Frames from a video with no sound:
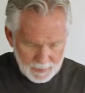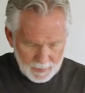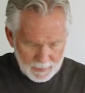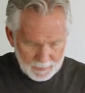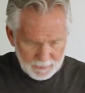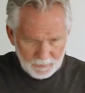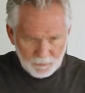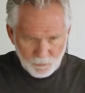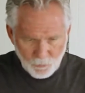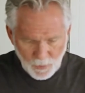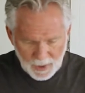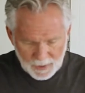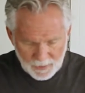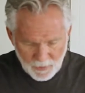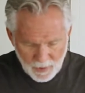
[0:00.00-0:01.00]
Just
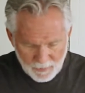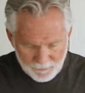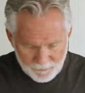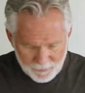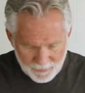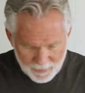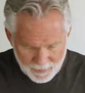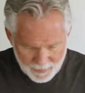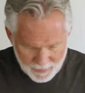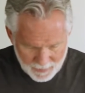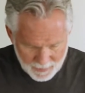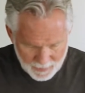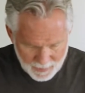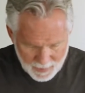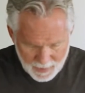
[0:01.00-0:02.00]
drain it off.
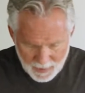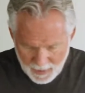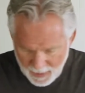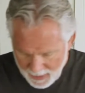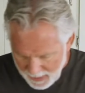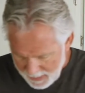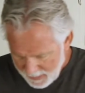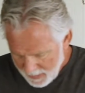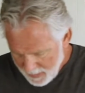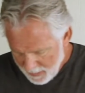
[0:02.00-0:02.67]
And